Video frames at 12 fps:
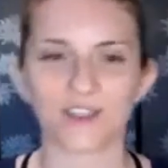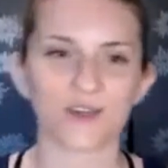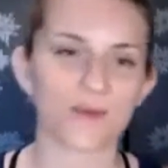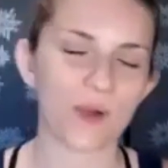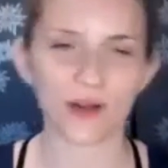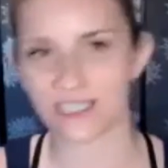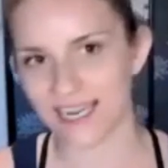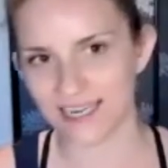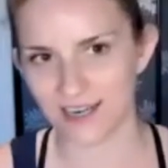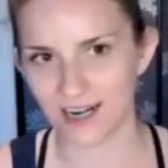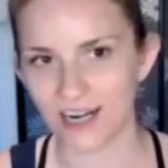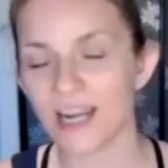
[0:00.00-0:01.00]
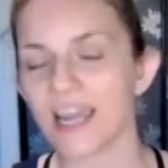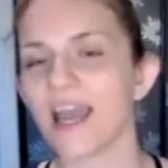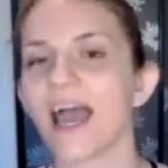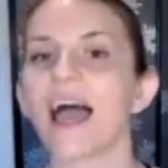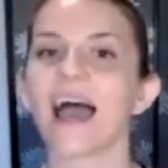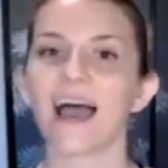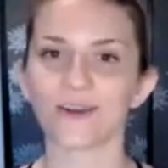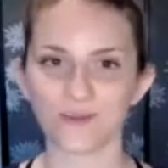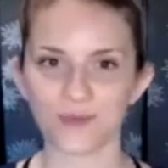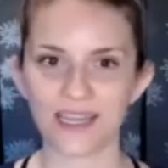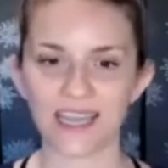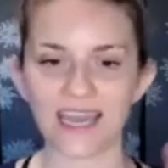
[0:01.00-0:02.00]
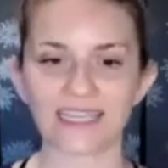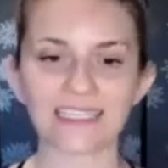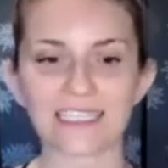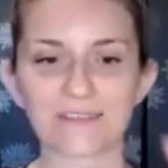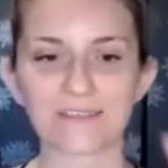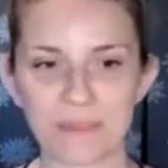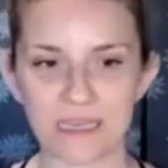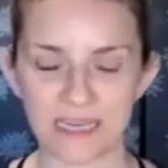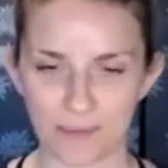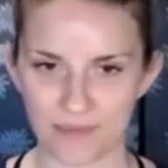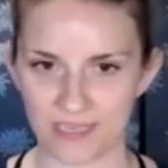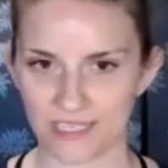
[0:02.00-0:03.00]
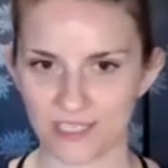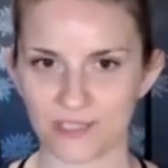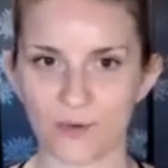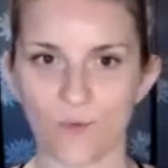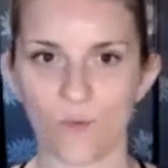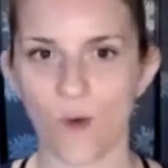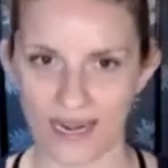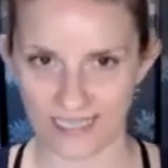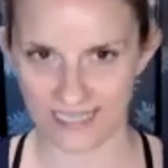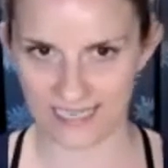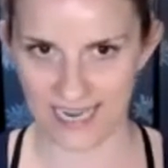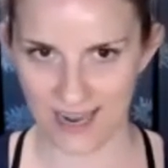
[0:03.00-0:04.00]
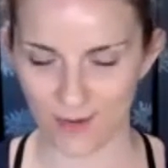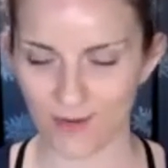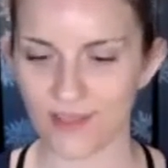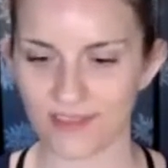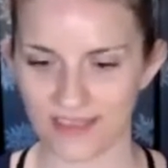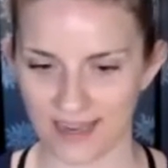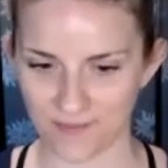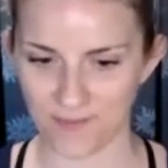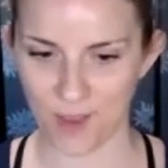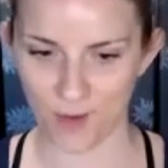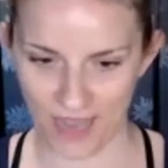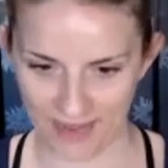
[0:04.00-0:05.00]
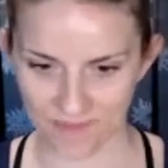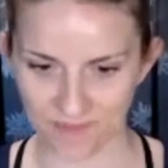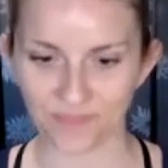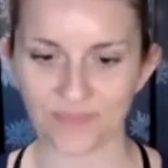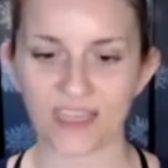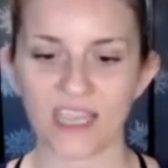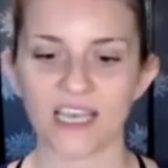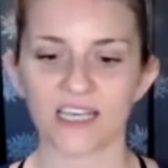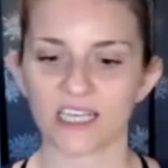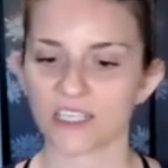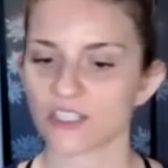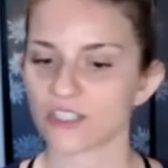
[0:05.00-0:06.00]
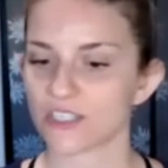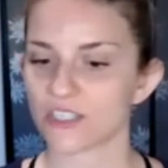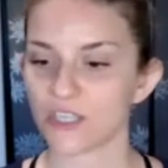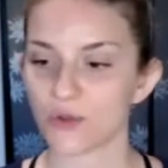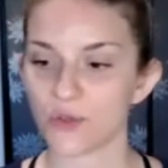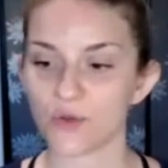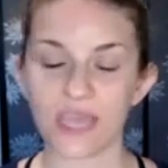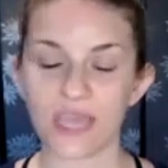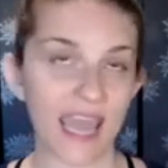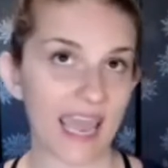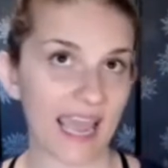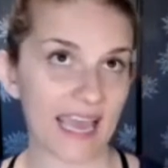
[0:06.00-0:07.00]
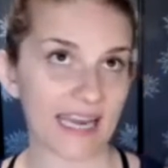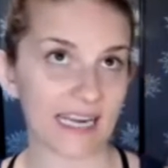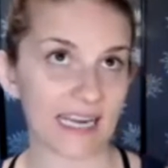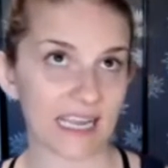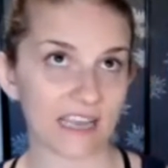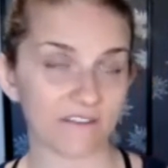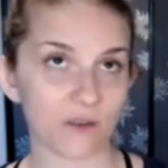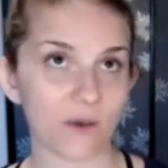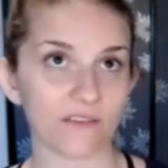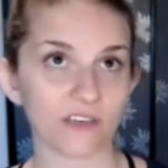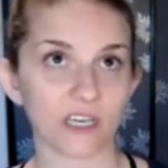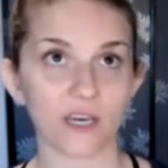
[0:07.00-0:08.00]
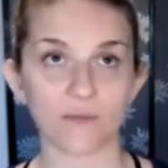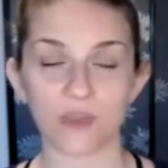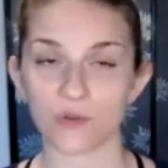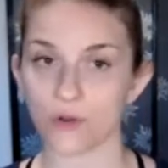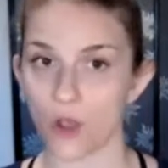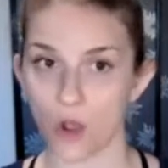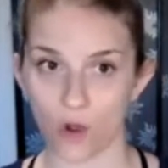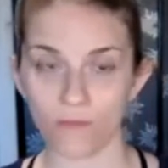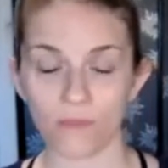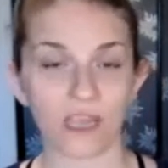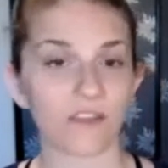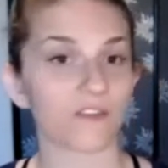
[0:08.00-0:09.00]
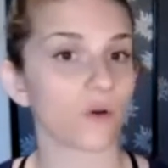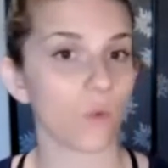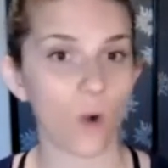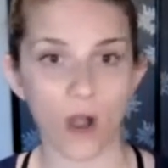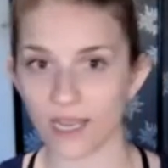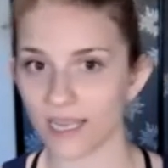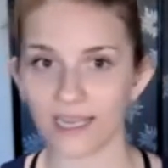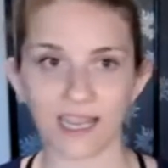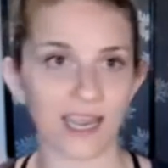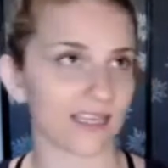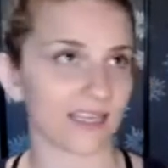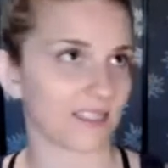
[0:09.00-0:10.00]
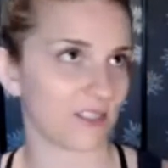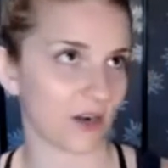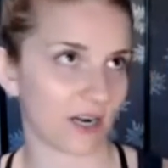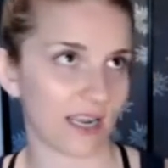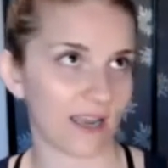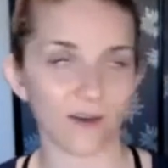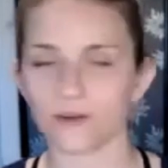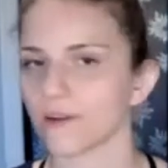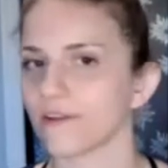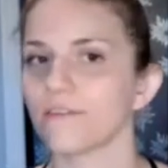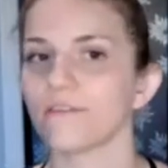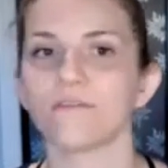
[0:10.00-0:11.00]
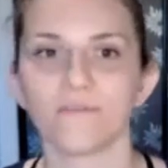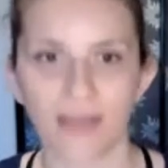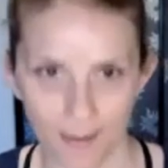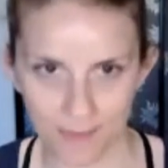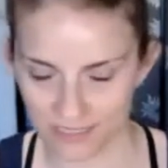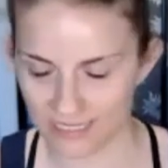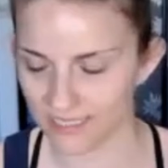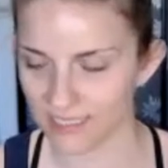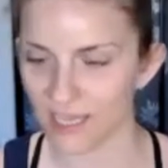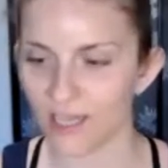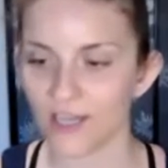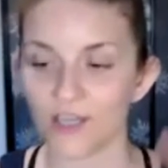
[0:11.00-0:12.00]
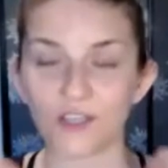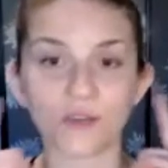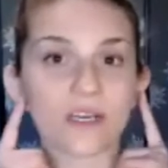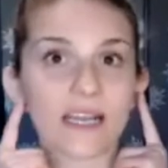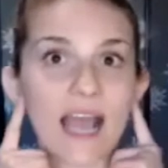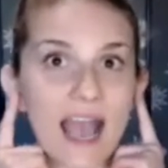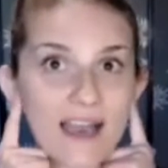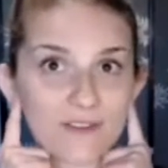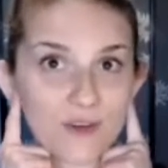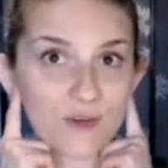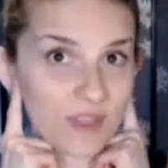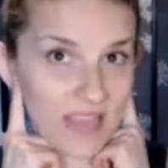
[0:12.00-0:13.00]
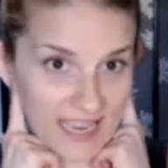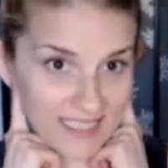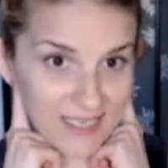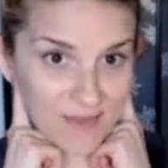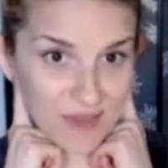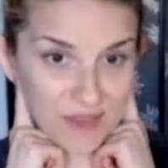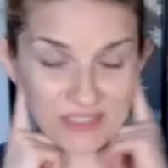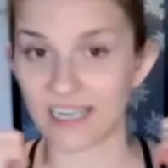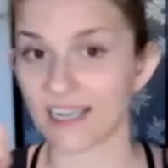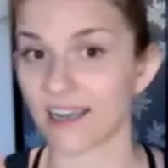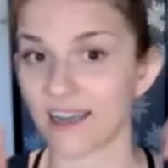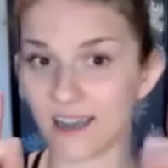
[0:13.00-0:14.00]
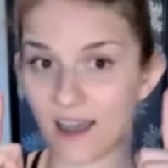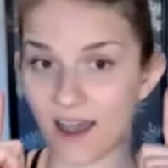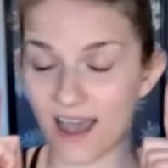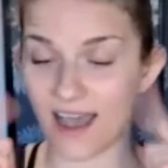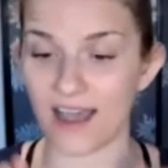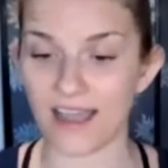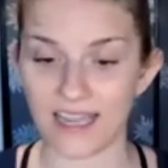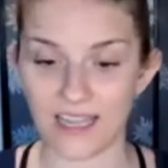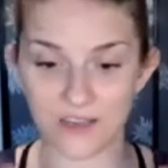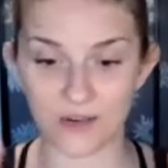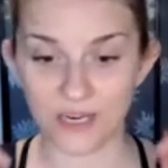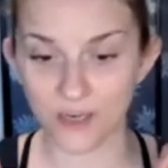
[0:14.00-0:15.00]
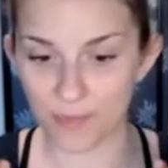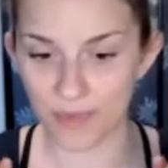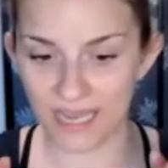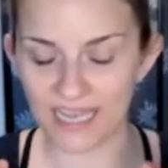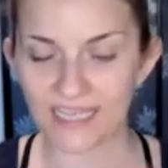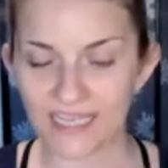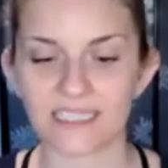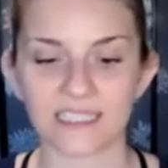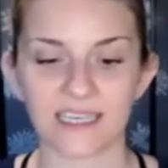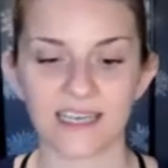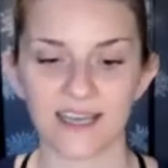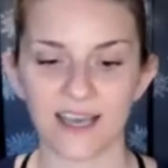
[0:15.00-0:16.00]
You're a bartender. How do we kind of speed up this wind down thing? Okay, so you can, if you have a commute home, if you're walking and it's dark out, fabulous. You could have your relaxing music uh, in your earbuds.